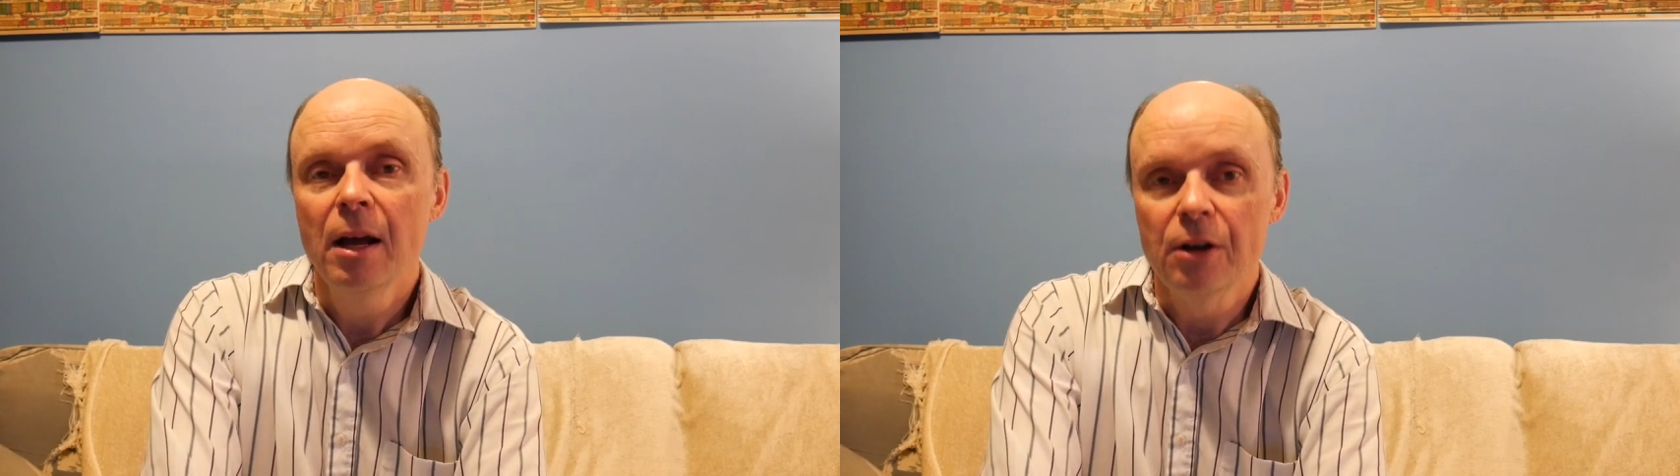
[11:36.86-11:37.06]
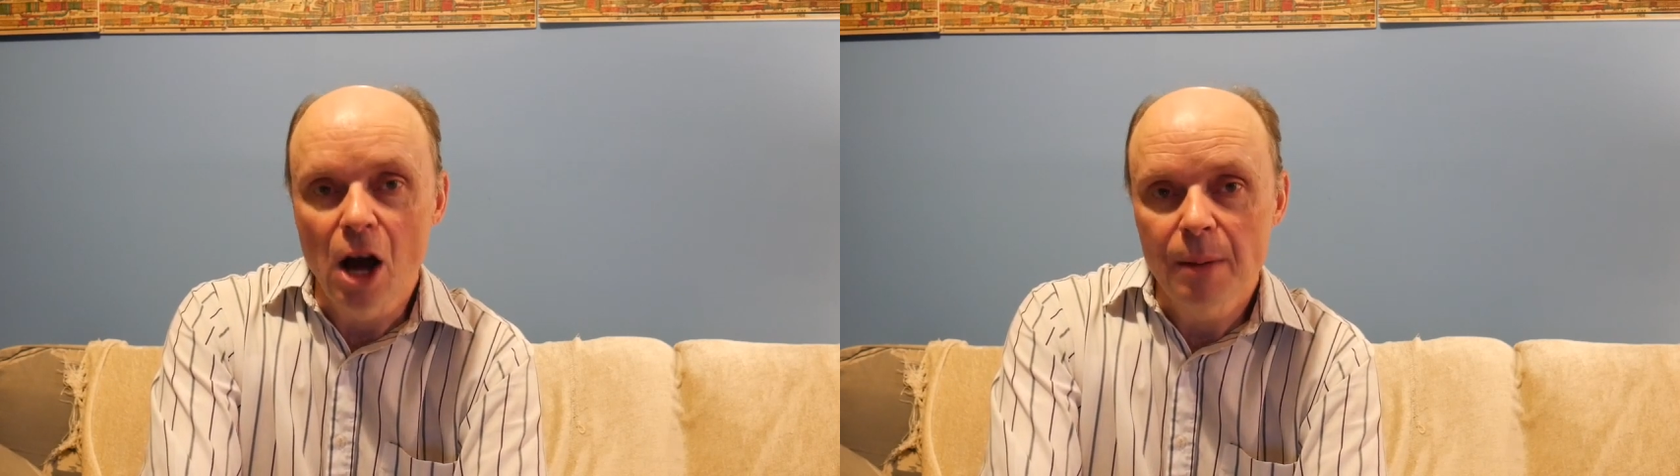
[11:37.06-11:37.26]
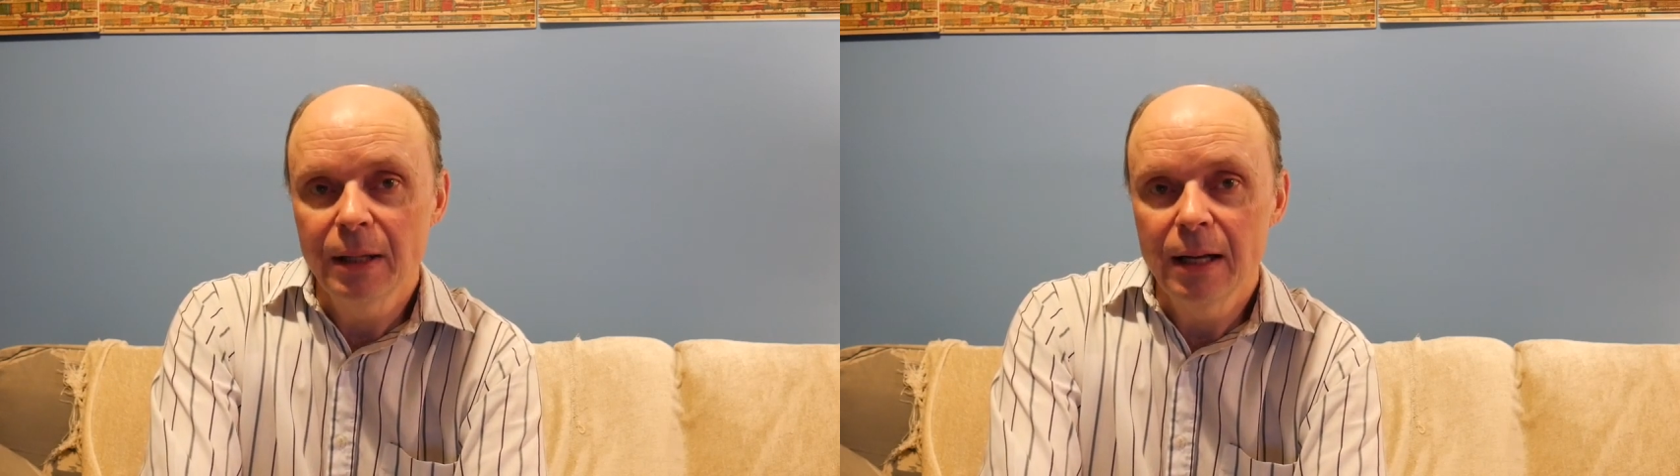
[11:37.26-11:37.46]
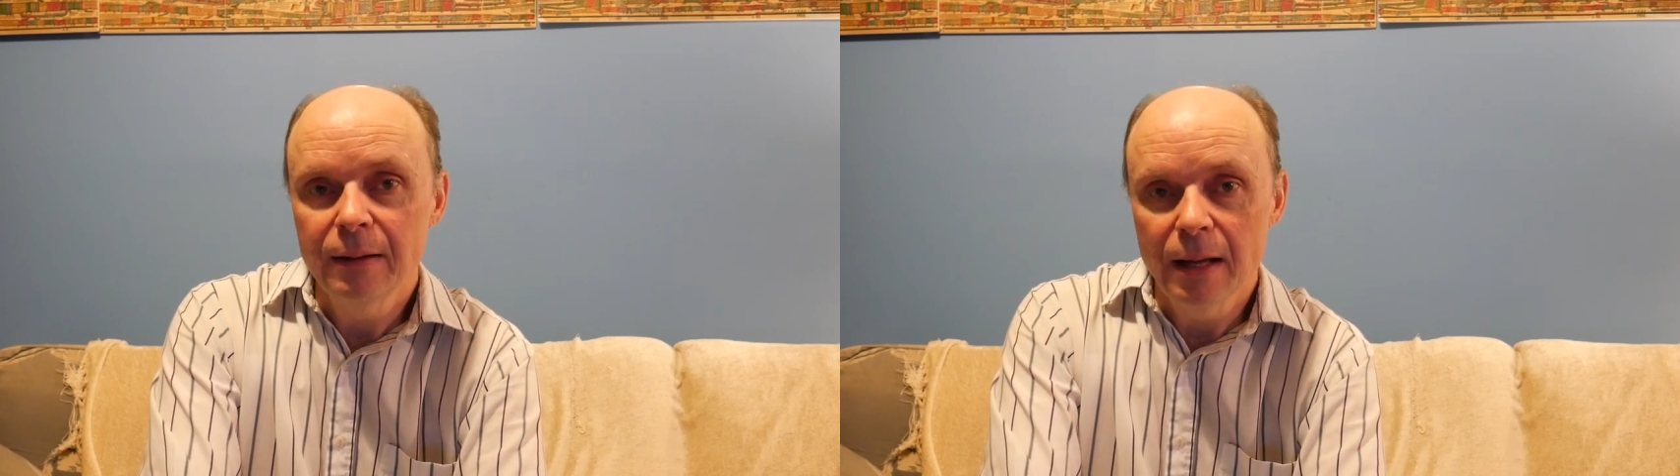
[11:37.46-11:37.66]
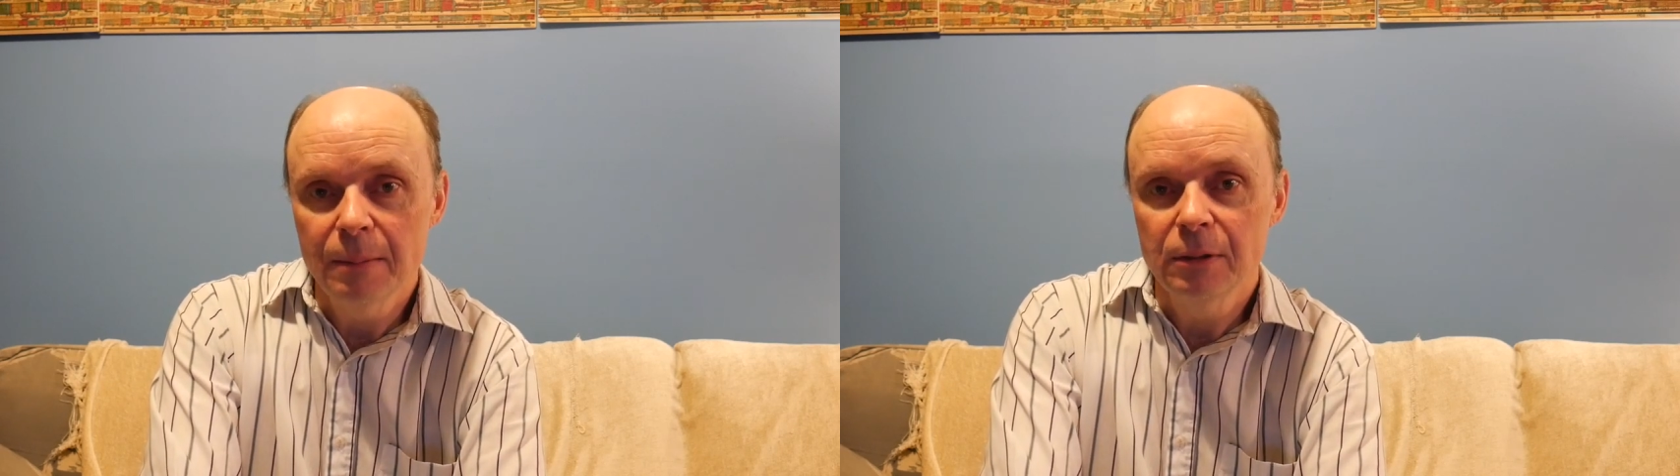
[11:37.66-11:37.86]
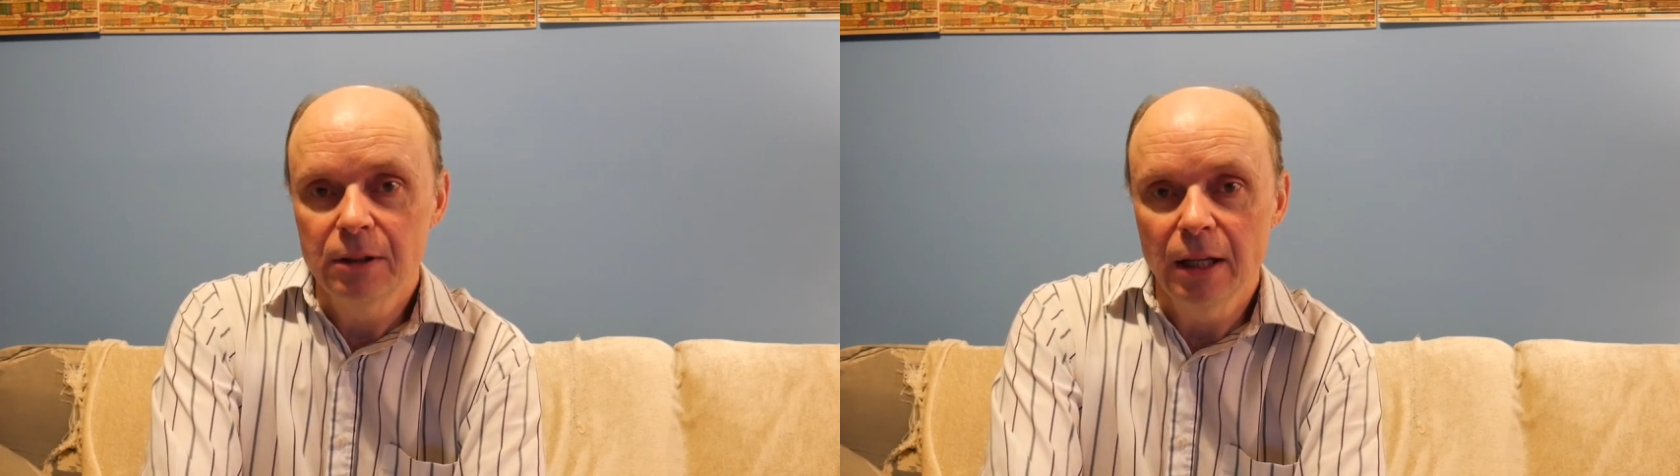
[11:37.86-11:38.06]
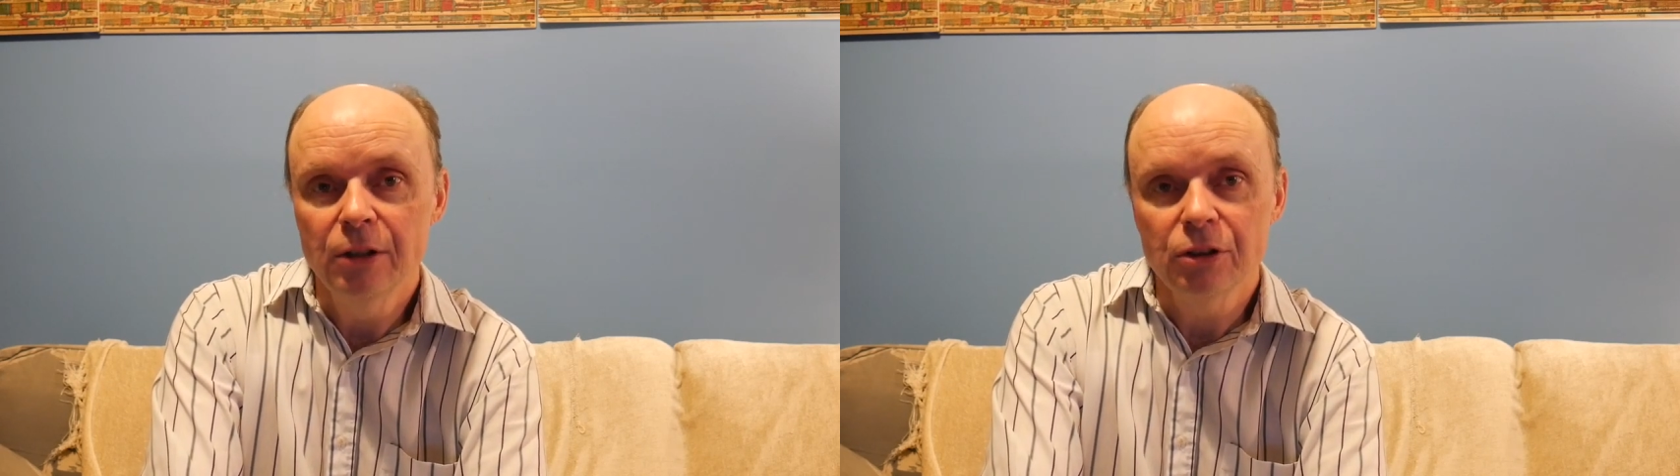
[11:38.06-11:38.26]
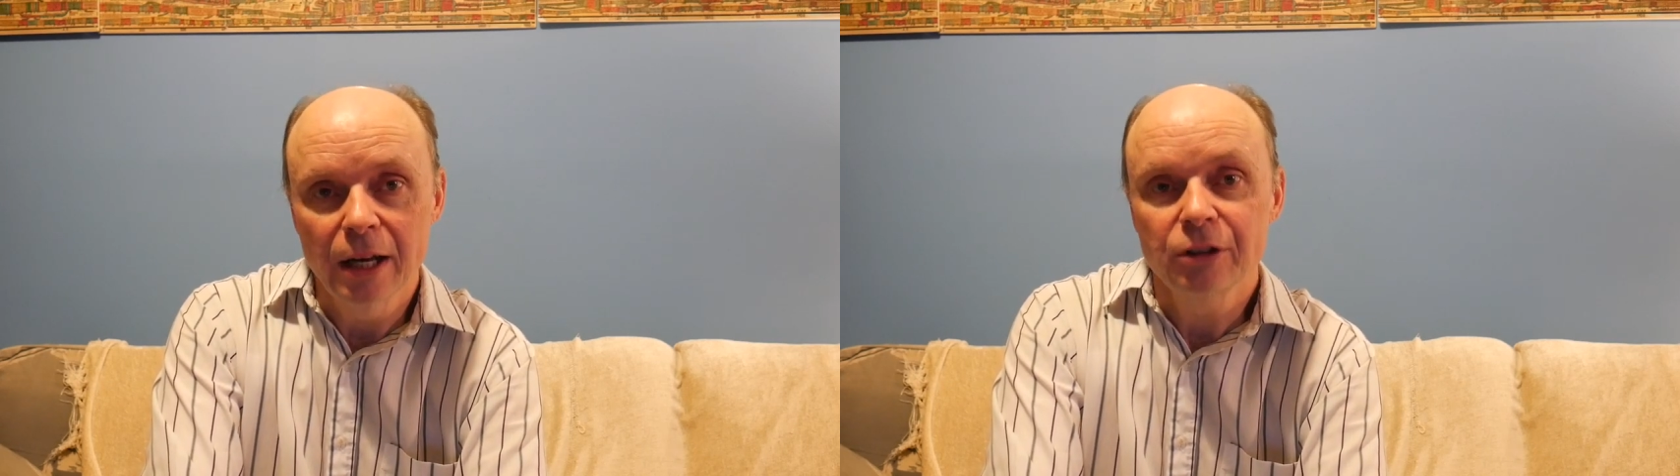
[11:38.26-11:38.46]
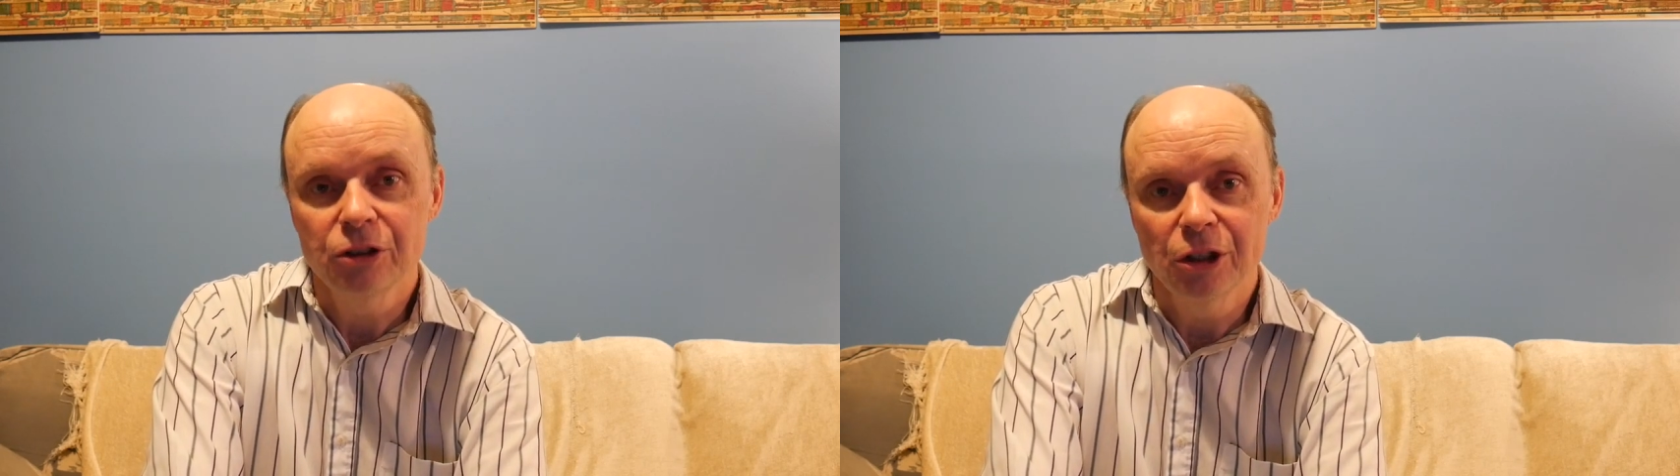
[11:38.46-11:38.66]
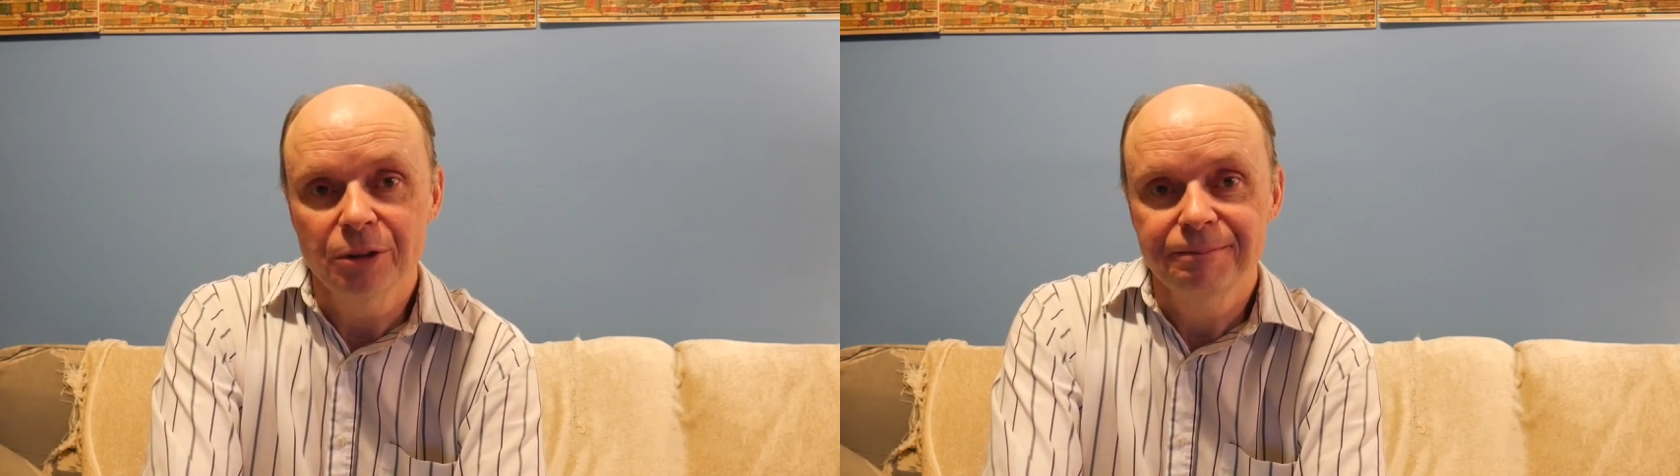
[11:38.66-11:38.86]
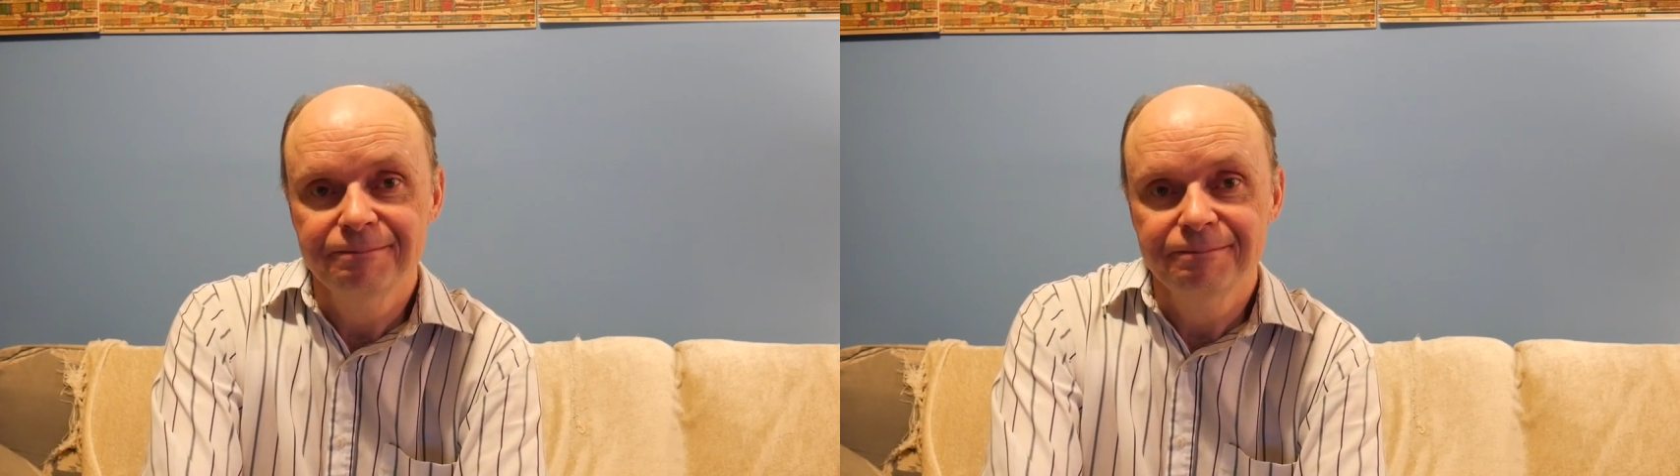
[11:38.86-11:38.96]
Nominate them to teach next year.